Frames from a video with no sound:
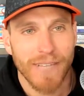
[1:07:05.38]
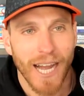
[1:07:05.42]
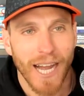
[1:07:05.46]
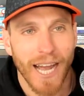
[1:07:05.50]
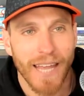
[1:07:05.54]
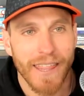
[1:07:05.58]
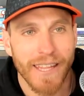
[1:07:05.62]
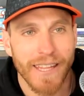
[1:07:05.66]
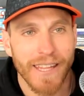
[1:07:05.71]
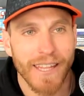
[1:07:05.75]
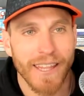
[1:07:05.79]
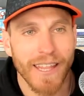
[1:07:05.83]

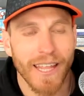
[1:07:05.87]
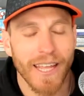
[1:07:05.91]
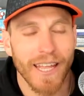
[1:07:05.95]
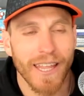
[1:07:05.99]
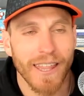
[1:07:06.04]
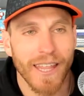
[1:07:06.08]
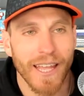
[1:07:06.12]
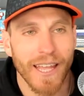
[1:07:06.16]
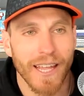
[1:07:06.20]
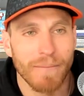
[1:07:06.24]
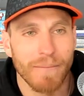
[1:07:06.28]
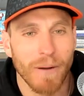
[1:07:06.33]
think that
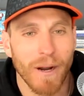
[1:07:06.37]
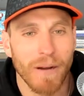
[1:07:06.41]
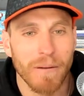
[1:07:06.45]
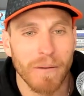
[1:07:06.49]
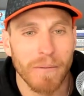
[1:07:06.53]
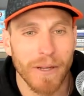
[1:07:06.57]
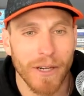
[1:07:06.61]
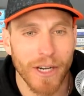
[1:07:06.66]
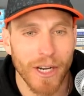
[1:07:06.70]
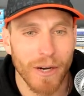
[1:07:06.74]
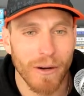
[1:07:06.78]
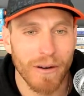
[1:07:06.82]
they
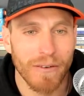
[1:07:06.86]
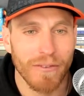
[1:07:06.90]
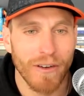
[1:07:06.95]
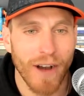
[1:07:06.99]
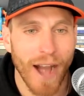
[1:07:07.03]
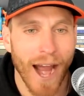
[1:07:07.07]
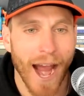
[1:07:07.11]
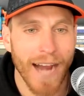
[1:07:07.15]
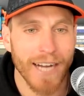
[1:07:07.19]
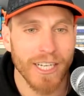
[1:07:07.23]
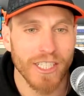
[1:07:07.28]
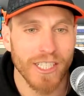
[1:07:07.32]
probably know a
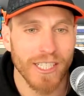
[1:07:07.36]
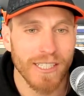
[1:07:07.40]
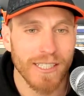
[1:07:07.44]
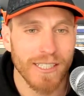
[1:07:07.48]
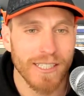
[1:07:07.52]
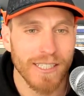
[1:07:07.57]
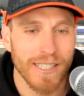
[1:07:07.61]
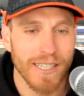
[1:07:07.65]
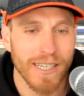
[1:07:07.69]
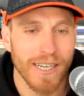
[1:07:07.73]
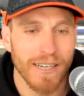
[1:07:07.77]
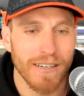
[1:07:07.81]

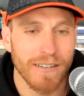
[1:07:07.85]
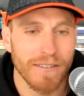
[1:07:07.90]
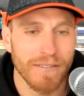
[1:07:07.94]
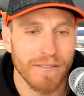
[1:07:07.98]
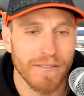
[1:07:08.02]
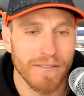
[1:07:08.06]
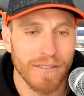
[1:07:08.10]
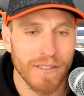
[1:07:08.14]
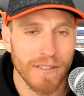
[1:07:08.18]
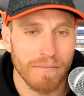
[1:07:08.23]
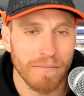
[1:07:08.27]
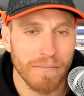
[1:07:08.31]
fraction of
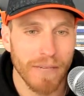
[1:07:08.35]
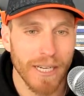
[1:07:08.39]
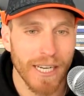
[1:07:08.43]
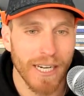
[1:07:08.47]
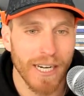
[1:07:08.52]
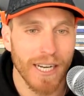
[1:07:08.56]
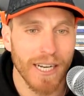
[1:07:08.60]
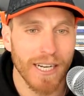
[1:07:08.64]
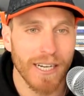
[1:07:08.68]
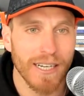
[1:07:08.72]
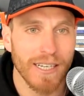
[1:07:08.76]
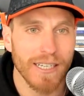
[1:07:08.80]
the
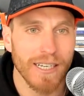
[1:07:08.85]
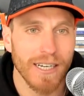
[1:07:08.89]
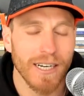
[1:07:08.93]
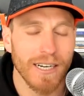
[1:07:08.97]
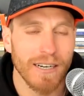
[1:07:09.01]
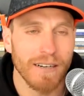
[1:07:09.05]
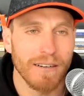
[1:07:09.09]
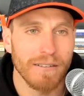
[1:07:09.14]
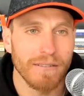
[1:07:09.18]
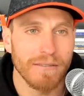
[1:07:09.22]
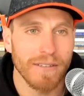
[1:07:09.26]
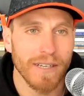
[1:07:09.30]
meaning
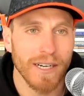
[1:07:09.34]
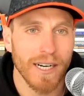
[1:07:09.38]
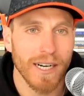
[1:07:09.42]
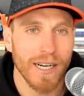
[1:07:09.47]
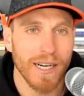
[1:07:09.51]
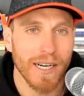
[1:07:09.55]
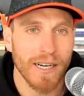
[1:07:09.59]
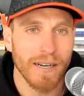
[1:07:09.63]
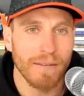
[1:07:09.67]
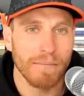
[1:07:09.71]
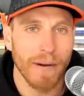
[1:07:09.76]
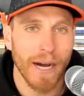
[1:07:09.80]
of
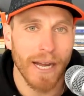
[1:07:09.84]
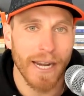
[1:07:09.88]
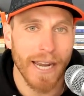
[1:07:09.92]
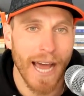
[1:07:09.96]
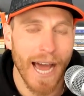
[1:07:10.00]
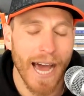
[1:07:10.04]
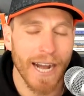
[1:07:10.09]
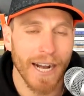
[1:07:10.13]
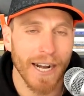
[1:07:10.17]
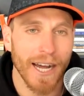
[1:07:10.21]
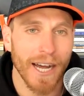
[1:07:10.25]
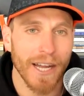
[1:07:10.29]
my
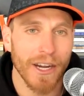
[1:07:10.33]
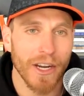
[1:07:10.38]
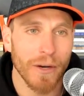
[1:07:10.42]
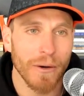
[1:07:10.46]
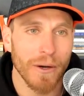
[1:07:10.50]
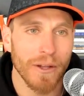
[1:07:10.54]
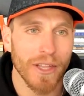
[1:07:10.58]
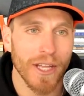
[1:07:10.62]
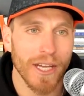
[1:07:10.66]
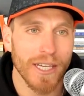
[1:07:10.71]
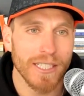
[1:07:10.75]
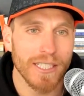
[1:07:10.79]
dad and I
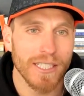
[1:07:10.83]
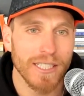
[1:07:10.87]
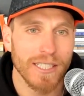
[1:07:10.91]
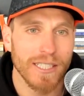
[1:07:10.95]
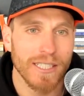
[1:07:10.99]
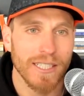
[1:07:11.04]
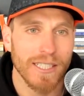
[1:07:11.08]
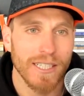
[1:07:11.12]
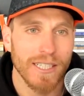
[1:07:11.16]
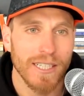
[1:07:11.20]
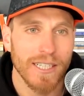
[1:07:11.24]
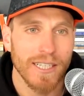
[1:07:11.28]
doing
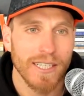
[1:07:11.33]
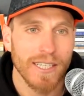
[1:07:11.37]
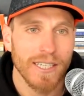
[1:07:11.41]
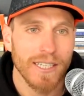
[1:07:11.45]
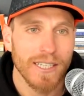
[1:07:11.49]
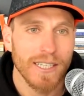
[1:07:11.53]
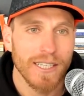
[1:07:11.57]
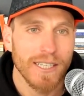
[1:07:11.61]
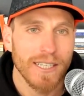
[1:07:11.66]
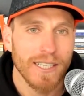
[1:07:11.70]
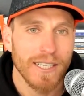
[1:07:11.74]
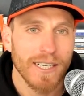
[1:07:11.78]
this.
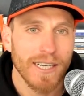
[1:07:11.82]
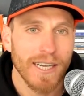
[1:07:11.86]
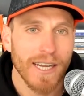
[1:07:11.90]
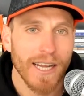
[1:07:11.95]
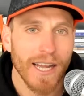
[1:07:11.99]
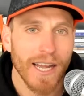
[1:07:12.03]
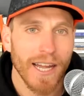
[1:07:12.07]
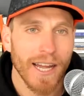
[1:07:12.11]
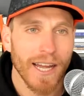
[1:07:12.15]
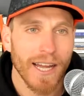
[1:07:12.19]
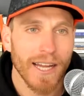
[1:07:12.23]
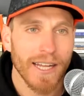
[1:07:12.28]

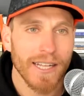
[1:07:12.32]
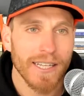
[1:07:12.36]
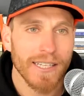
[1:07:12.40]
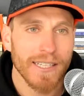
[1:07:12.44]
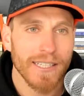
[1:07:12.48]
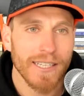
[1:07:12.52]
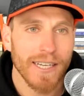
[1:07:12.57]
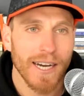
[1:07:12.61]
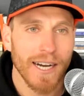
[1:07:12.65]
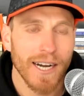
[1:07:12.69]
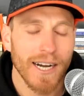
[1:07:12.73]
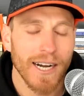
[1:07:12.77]

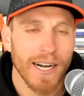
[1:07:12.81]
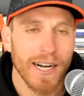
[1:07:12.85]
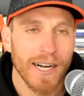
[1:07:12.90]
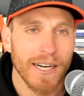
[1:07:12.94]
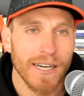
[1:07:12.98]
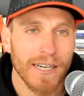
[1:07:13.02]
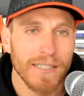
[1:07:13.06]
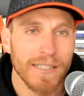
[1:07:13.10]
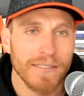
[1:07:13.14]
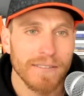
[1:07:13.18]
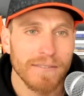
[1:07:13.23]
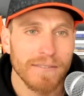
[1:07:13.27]
And, to